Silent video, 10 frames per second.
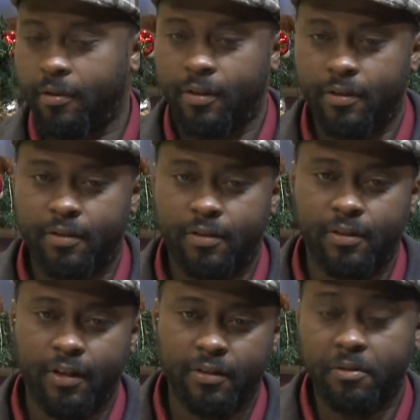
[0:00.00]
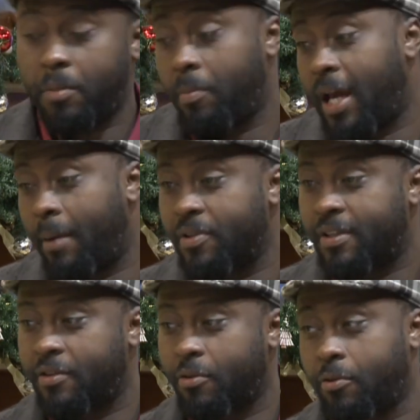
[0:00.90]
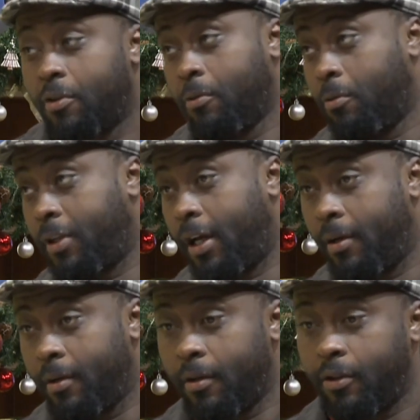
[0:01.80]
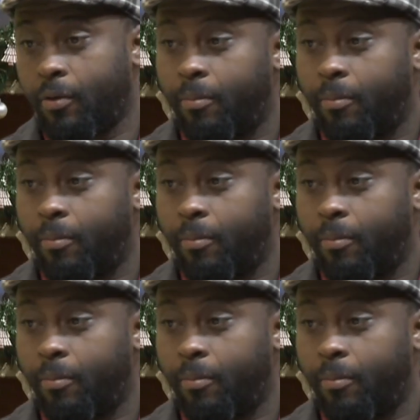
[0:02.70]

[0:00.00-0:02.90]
These mm. days, maybe it happens as you're growing older. Mm.